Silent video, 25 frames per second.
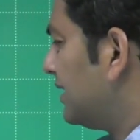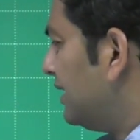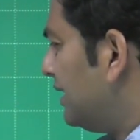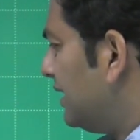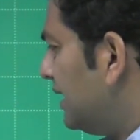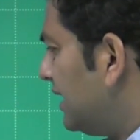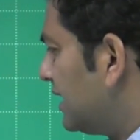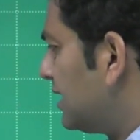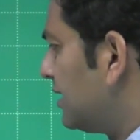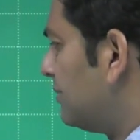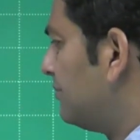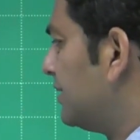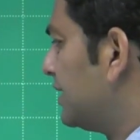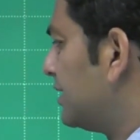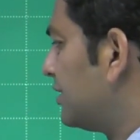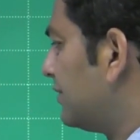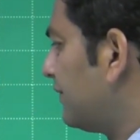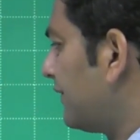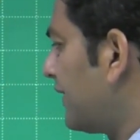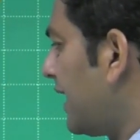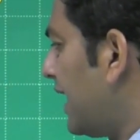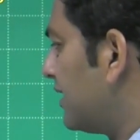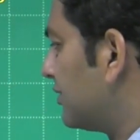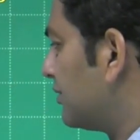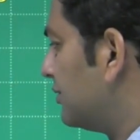a little bit
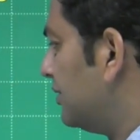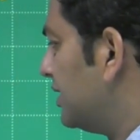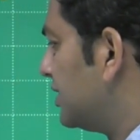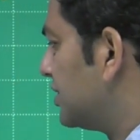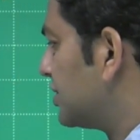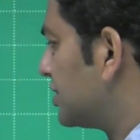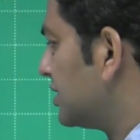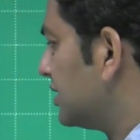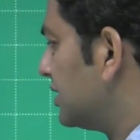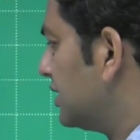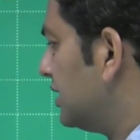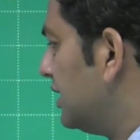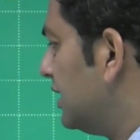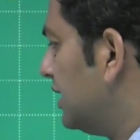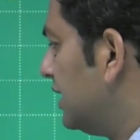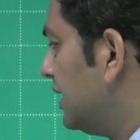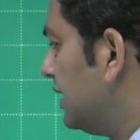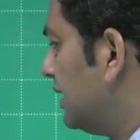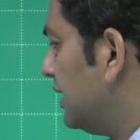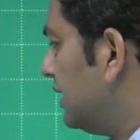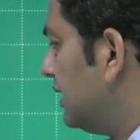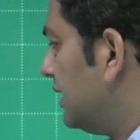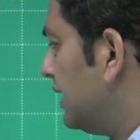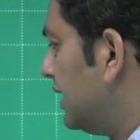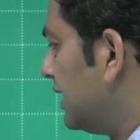of calculation.
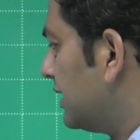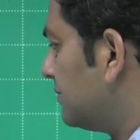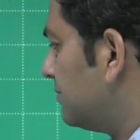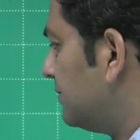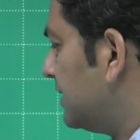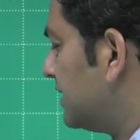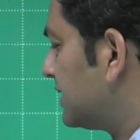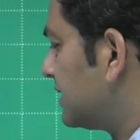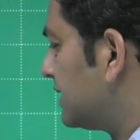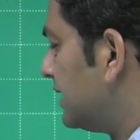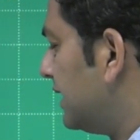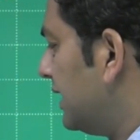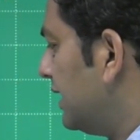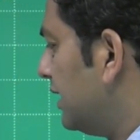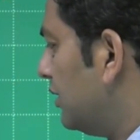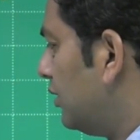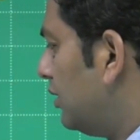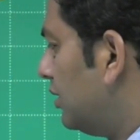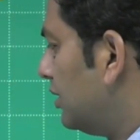Let me say